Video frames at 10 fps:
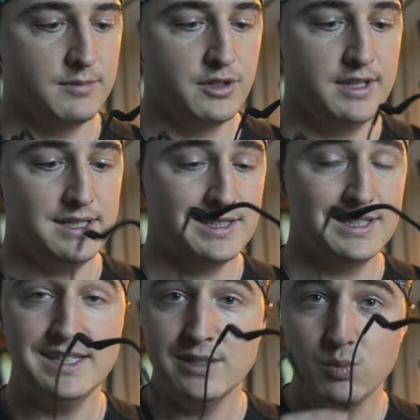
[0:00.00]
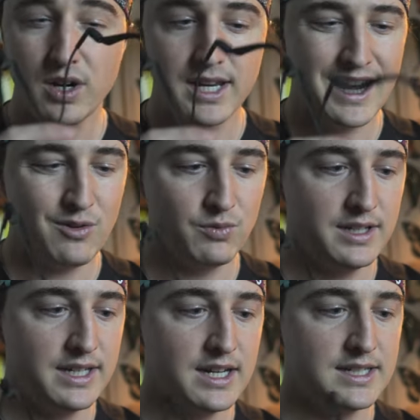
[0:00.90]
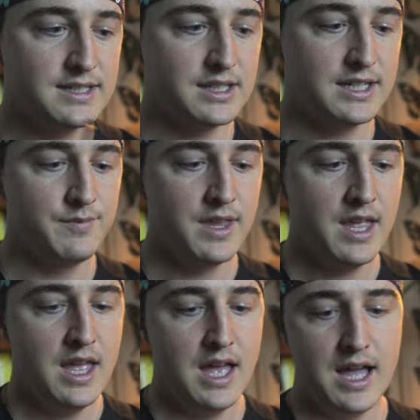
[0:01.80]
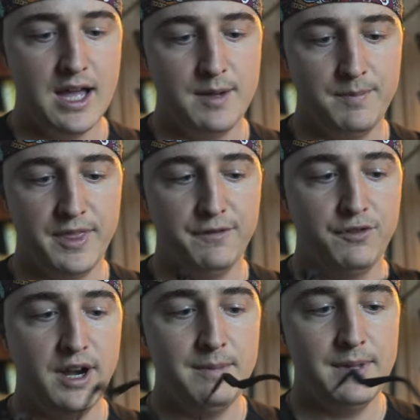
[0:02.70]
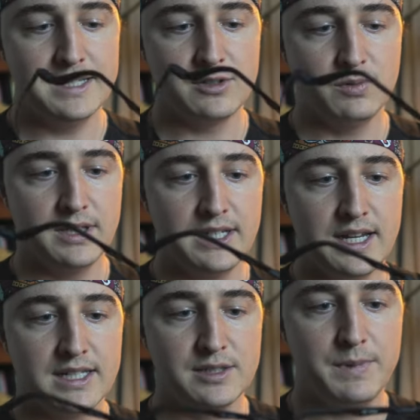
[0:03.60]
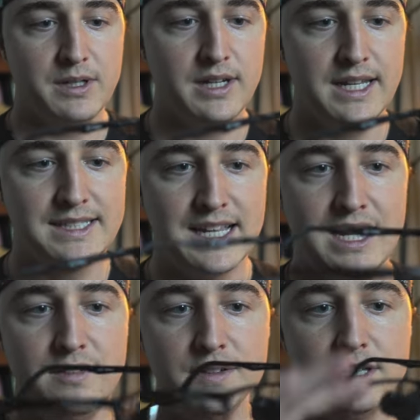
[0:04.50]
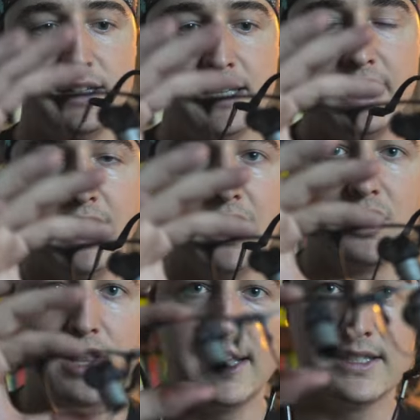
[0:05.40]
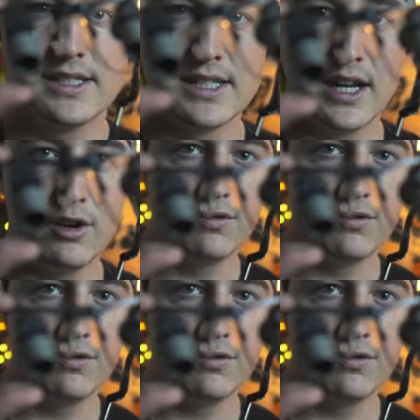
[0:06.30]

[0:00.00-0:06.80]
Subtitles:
So this is working out really nicely. The frame is a really nice build. It's kind of a glasses style